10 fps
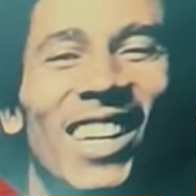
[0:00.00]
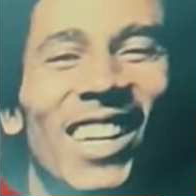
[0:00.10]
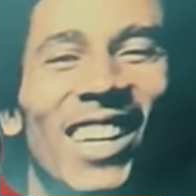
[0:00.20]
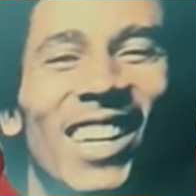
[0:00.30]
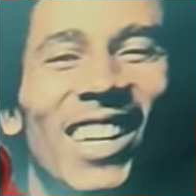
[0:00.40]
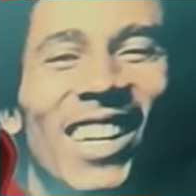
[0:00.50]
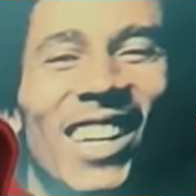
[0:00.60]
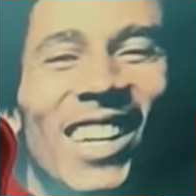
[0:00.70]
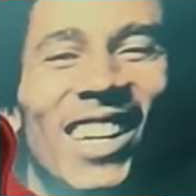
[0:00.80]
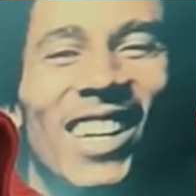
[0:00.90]

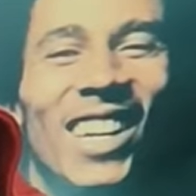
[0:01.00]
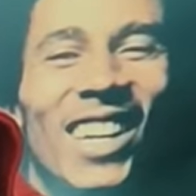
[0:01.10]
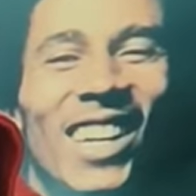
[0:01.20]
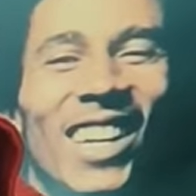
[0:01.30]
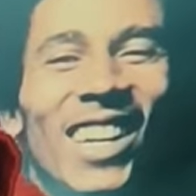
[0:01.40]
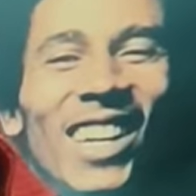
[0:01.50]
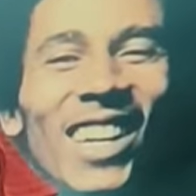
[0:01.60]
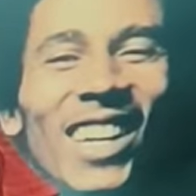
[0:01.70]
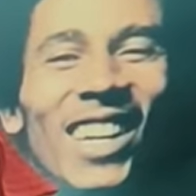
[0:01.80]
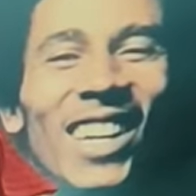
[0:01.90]

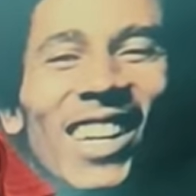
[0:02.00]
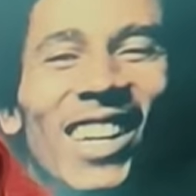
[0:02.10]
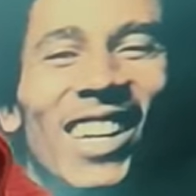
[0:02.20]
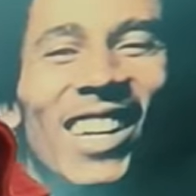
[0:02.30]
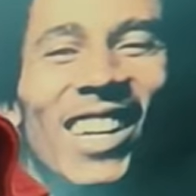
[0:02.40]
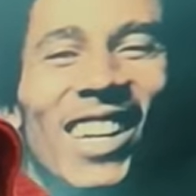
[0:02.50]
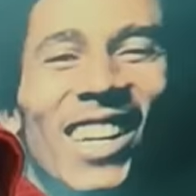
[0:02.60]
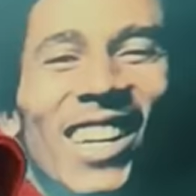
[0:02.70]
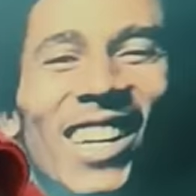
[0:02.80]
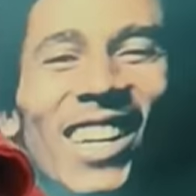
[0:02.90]

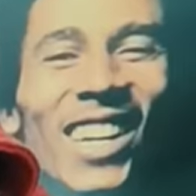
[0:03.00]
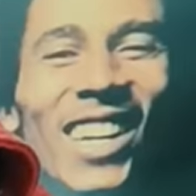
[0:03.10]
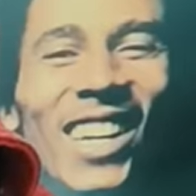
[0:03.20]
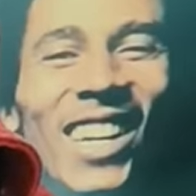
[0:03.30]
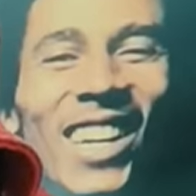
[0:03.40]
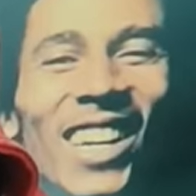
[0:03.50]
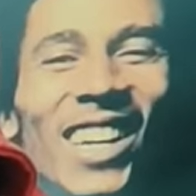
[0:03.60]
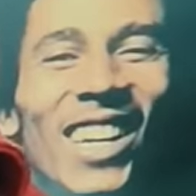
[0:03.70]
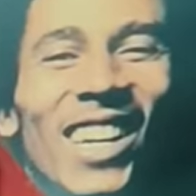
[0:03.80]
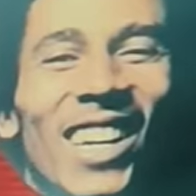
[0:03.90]

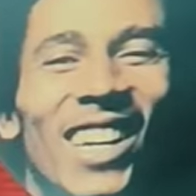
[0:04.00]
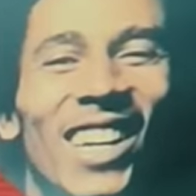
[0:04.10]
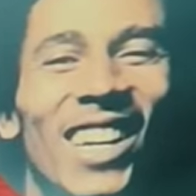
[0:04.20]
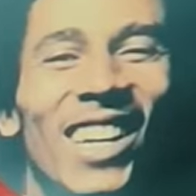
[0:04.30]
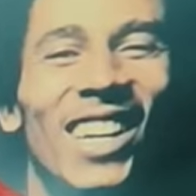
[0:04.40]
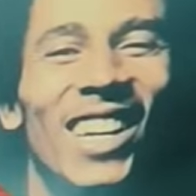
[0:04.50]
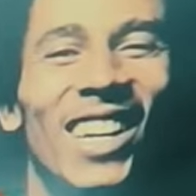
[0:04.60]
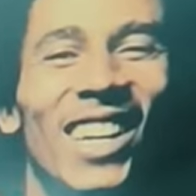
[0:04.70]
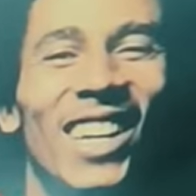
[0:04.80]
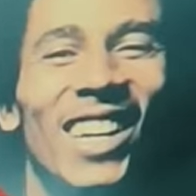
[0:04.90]

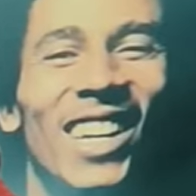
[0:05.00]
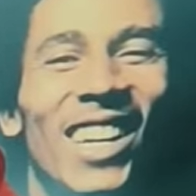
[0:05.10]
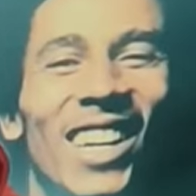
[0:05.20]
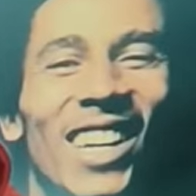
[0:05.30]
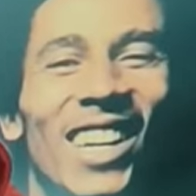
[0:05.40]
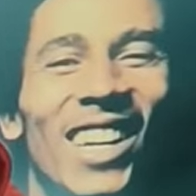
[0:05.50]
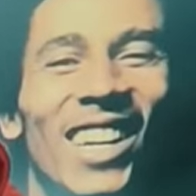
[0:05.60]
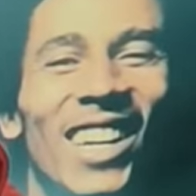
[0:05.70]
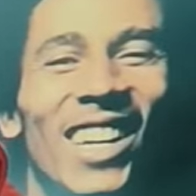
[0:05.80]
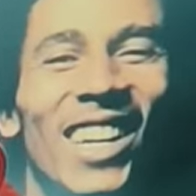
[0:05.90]

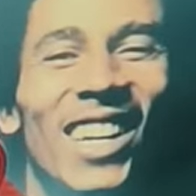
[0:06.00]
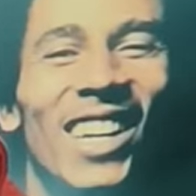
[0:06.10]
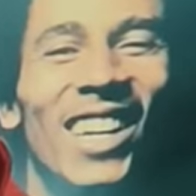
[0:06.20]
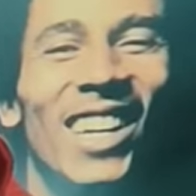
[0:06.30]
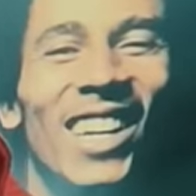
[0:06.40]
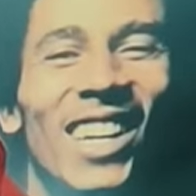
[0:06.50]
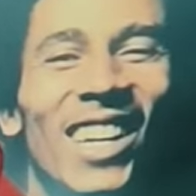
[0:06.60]
(not speaking)